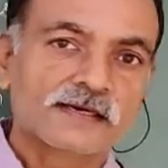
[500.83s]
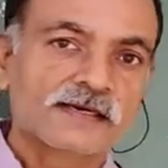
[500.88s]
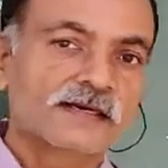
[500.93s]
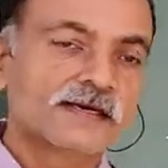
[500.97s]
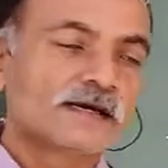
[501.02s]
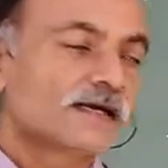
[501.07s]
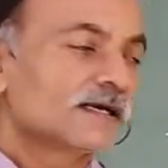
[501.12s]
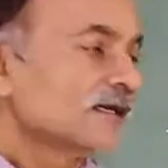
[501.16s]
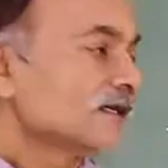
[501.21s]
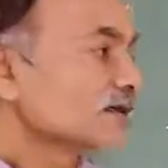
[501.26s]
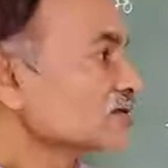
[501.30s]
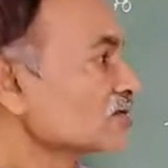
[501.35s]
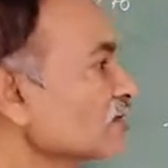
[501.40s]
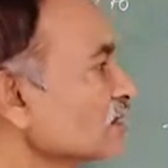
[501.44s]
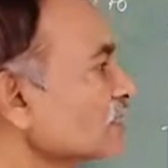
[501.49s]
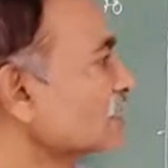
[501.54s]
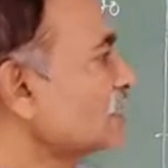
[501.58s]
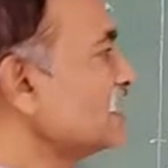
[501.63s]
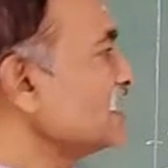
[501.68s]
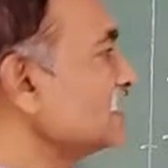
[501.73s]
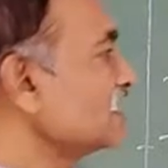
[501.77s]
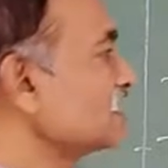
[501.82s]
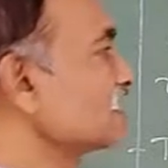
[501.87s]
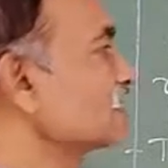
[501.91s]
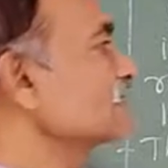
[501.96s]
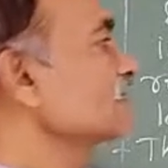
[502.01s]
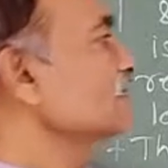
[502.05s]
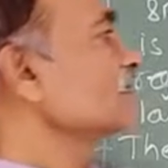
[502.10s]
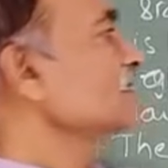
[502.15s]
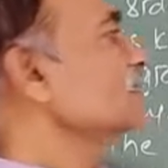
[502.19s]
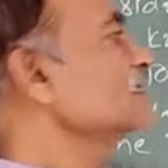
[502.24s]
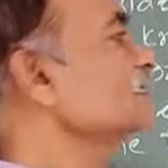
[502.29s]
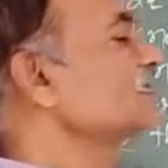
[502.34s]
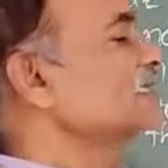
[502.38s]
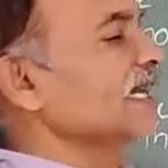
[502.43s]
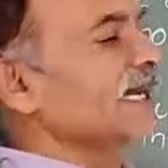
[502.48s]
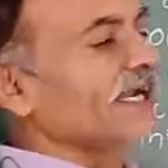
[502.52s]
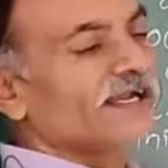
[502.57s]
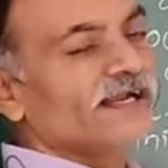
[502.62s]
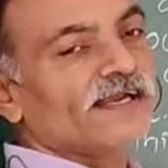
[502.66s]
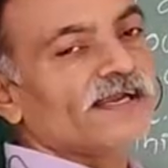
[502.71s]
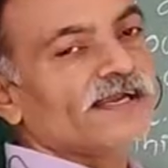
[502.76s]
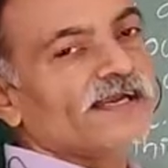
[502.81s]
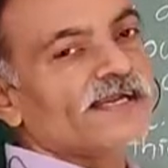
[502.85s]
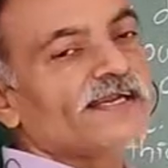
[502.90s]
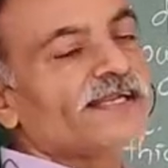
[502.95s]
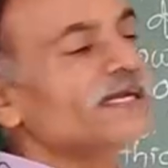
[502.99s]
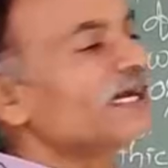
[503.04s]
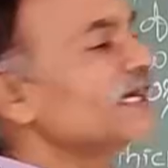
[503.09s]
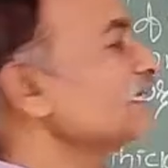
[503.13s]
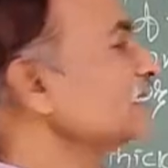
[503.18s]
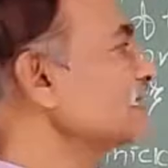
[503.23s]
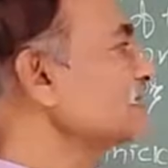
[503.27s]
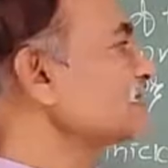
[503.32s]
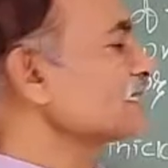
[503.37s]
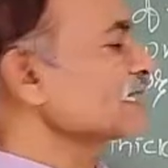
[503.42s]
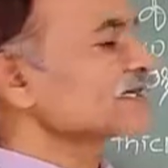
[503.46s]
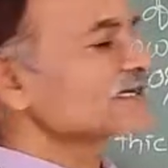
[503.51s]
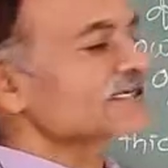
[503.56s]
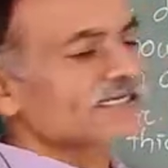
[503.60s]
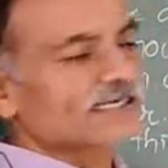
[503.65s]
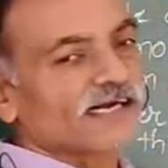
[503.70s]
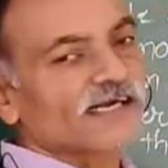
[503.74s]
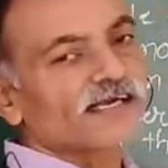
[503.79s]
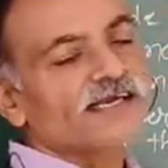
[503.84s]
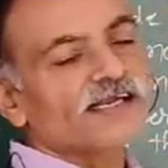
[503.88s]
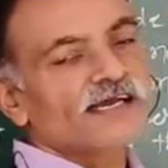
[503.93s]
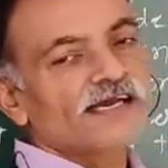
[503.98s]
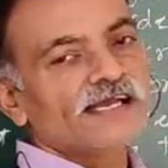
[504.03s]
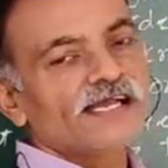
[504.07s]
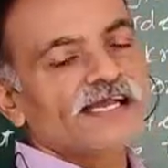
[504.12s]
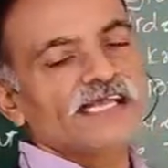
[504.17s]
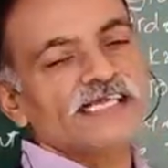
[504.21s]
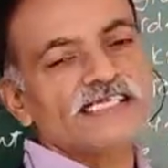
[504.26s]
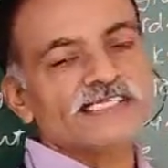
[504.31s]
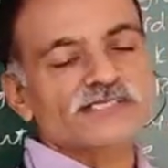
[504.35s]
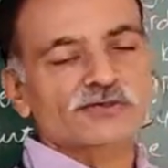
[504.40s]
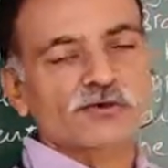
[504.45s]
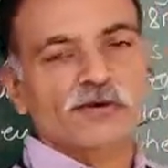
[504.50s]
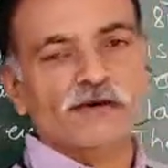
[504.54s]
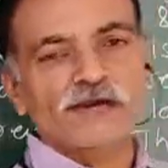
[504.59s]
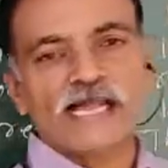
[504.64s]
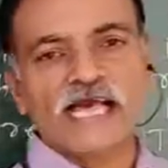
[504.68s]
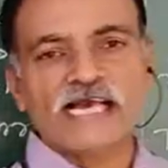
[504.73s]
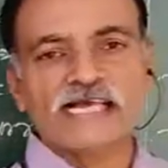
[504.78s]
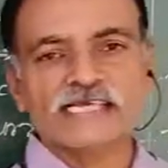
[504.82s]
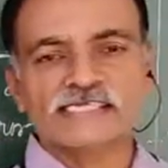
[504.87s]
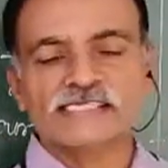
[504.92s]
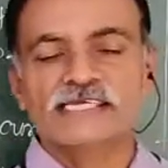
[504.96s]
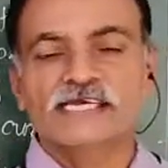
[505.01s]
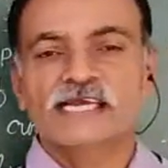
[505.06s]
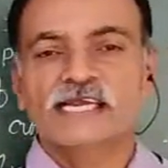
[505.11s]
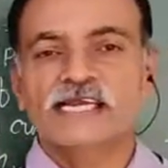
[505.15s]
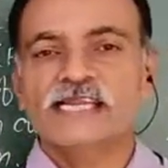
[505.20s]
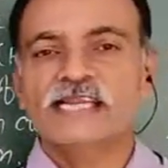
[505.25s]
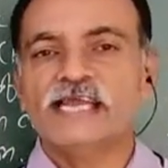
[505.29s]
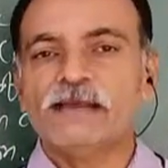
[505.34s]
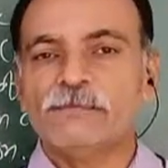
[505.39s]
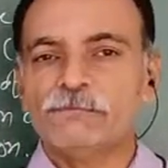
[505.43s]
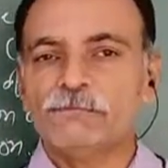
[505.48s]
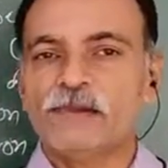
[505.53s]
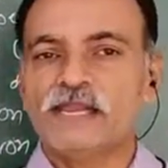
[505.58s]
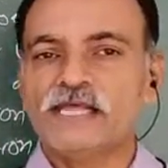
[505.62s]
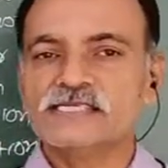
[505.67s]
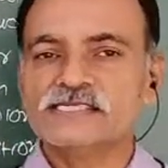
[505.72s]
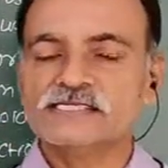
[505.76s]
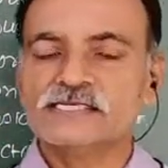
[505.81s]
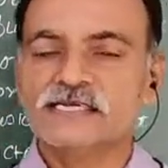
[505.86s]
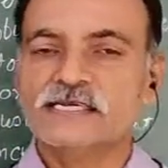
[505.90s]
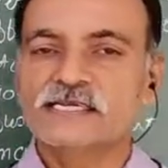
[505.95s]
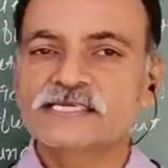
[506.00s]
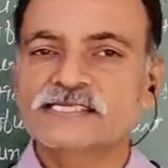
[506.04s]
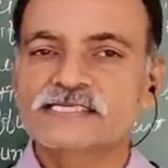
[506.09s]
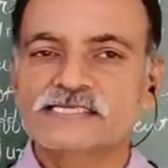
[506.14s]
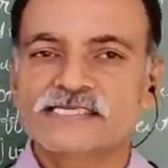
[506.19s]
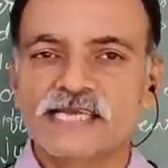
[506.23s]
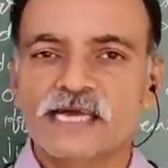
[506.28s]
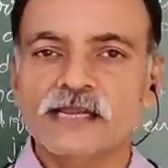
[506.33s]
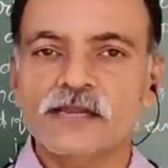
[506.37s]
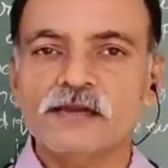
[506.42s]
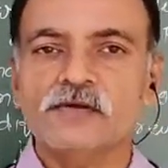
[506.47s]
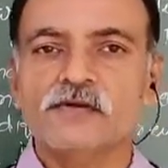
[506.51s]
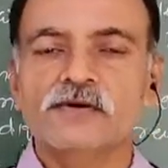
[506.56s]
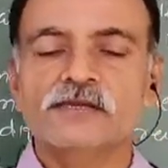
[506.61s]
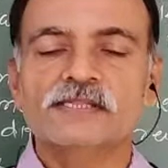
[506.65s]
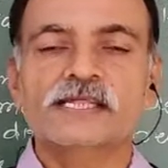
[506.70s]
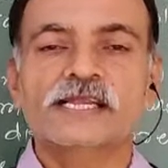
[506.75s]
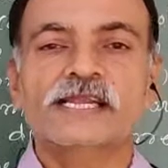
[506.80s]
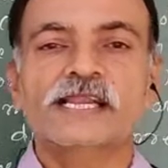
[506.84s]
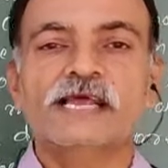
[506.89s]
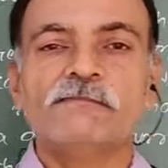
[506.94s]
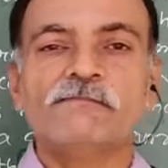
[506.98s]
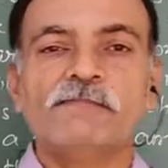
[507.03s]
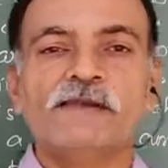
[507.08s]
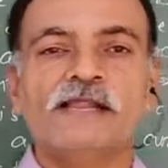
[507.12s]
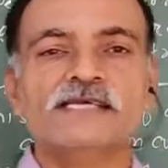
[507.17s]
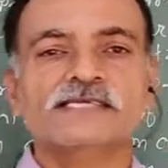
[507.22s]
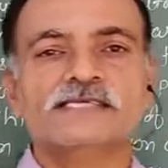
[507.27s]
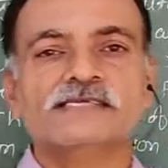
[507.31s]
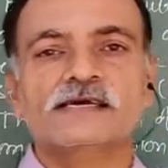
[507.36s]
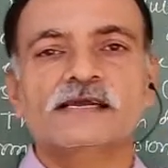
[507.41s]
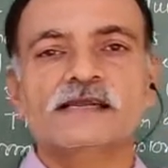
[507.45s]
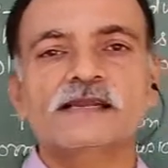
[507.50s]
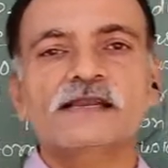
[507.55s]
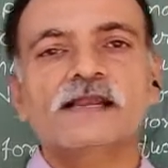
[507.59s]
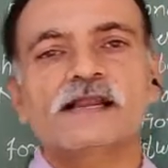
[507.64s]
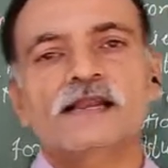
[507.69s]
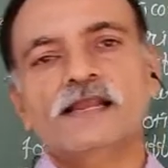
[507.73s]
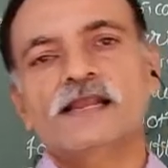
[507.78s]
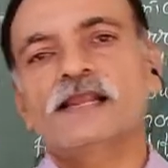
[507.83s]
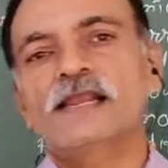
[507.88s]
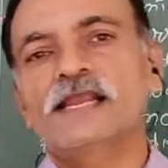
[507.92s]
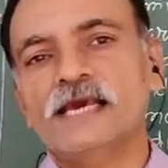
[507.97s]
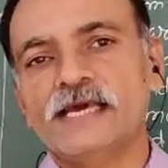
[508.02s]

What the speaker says: So this region near the junction is known as depletion region or the depletion layer.